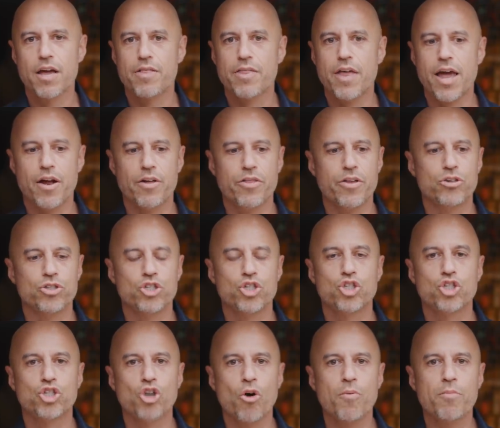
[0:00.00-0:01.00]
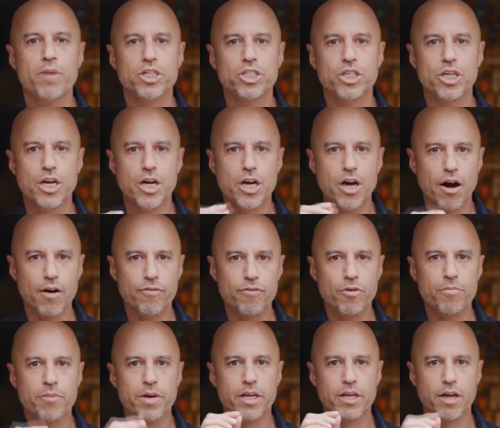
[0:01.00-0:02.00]
there's so much
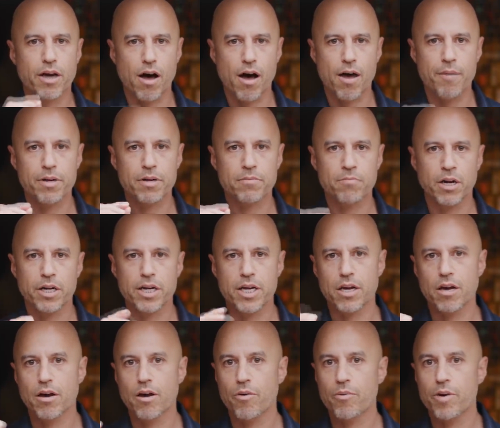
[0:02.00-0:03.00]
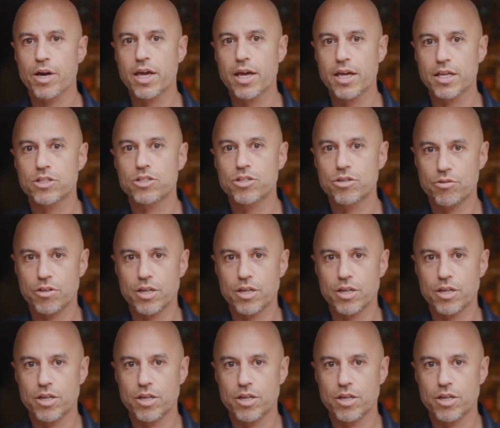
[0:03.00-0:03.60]
government common money going into